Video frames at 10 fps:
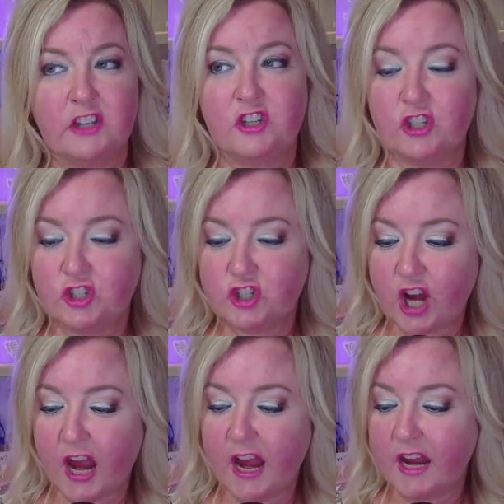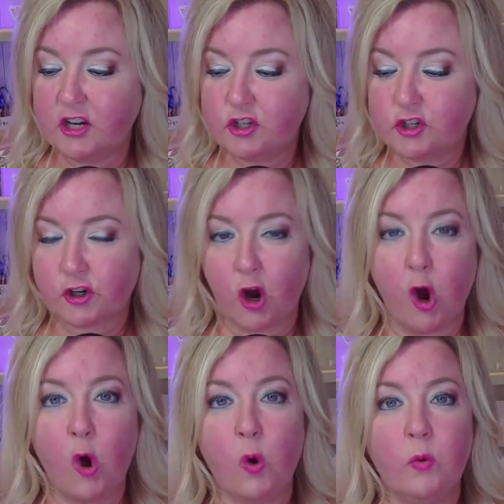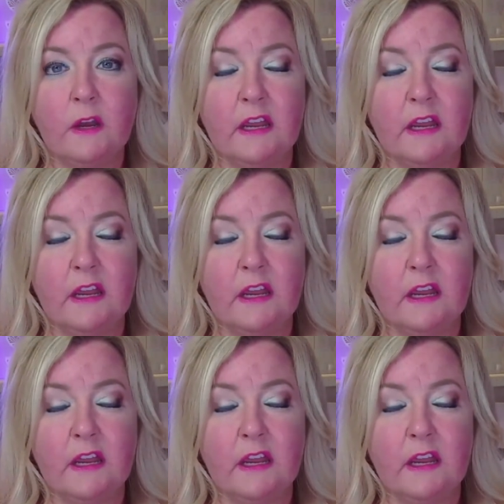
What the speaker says: To change your own